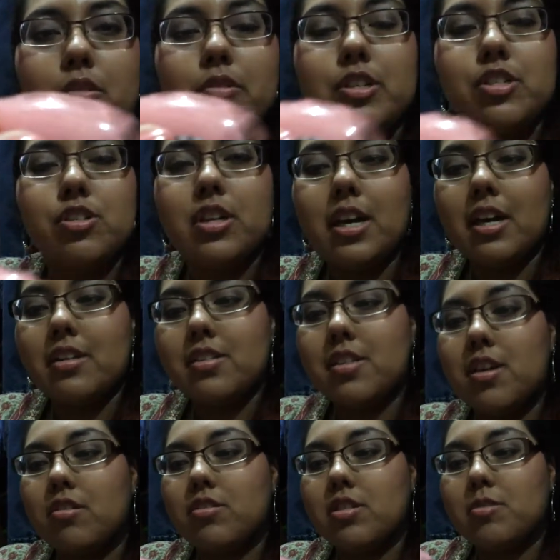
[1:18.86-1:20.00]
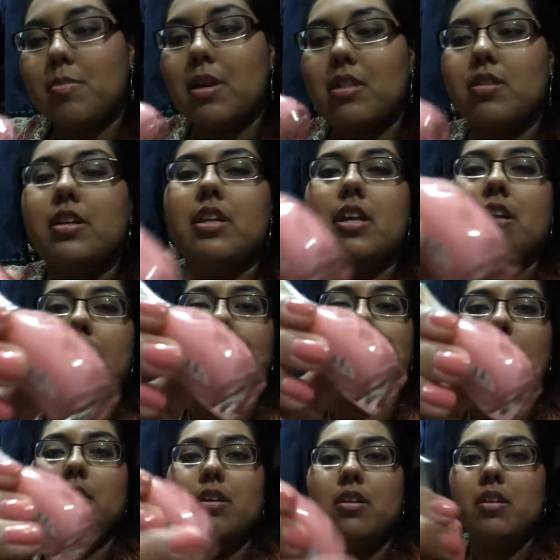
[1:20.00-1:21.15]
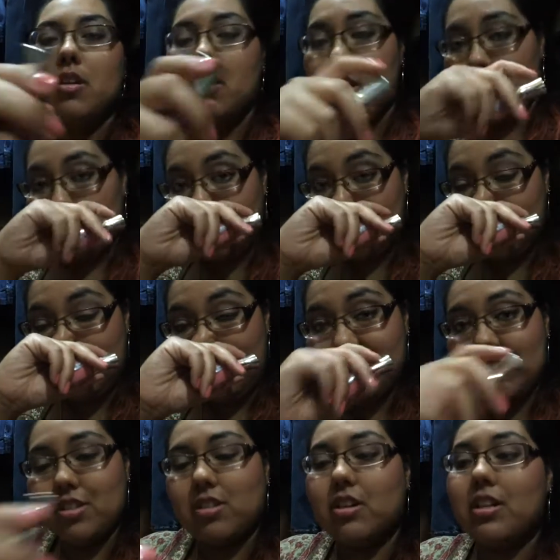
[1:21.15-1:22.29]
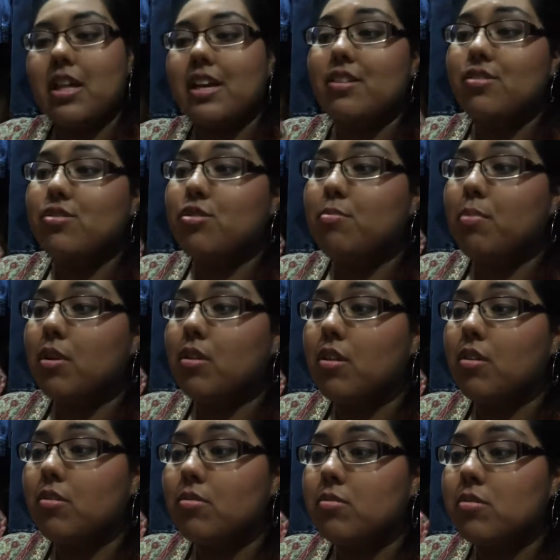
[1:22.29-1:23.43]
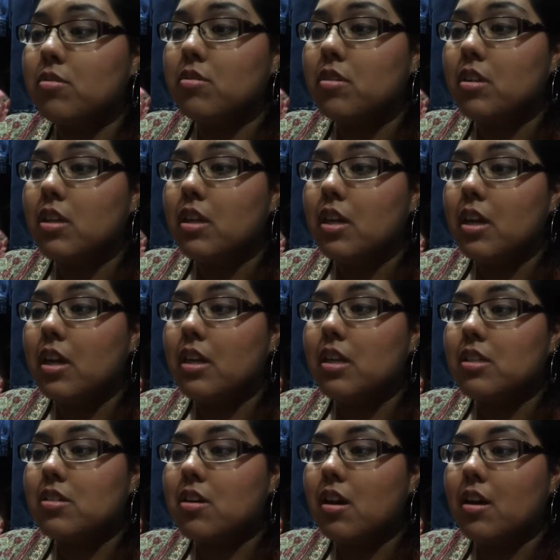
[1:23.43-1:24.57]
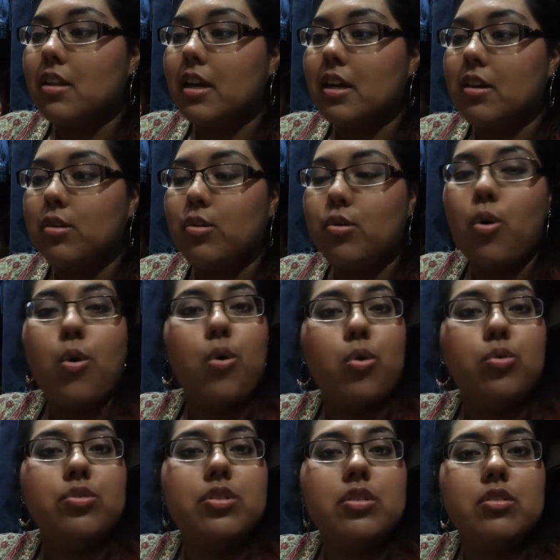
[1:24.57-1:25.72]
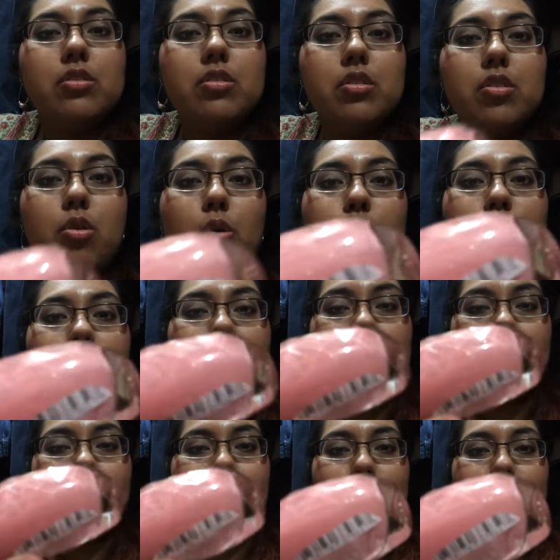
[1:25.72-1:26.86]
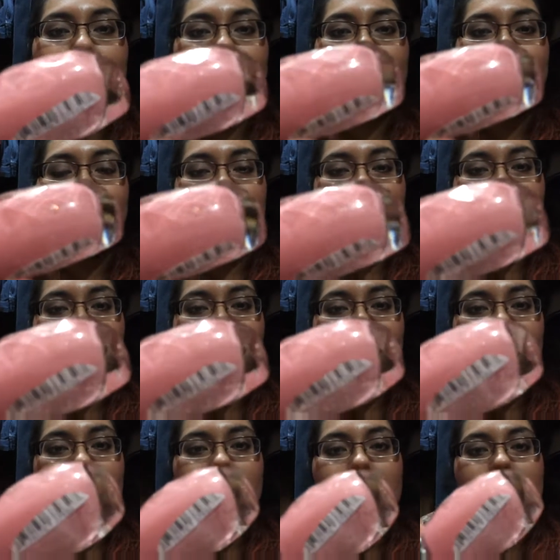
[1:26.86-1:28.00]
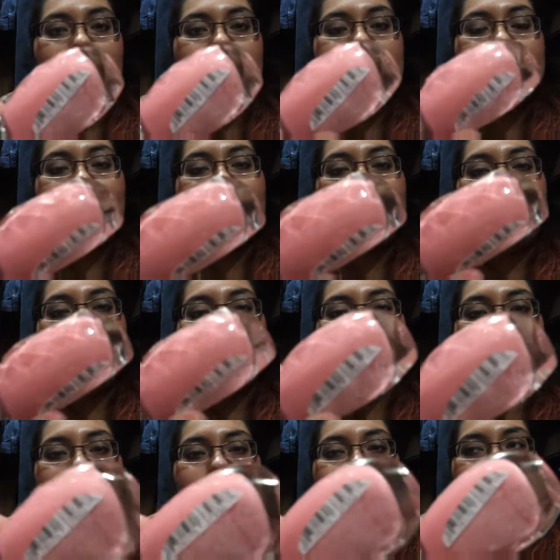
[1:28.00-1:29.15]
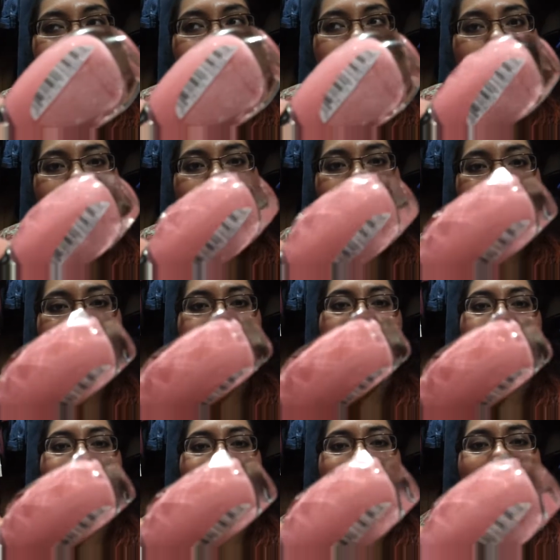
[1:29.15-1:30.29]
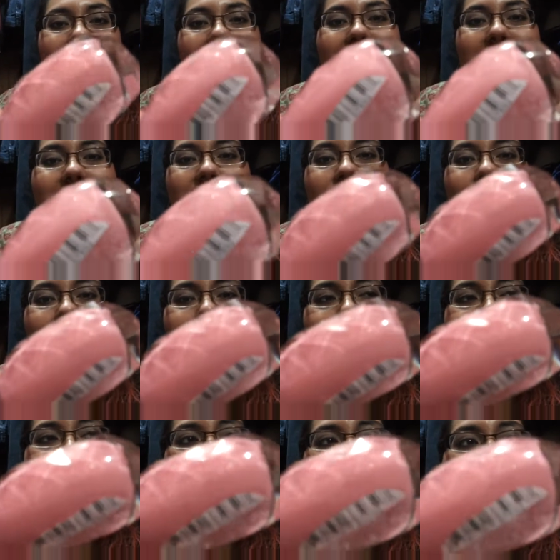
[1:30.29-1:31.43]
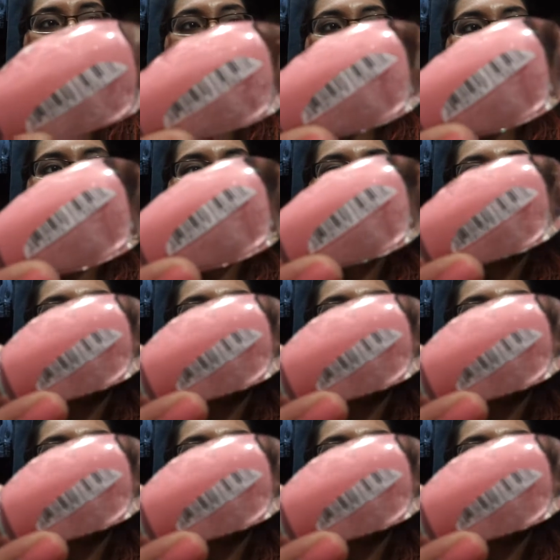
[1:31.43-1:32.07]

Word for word: which you can't tell just by looking at it from here, but you have to look like super close, and it's got like gold, gold, um, tiny particles of glitter. So it's really nice.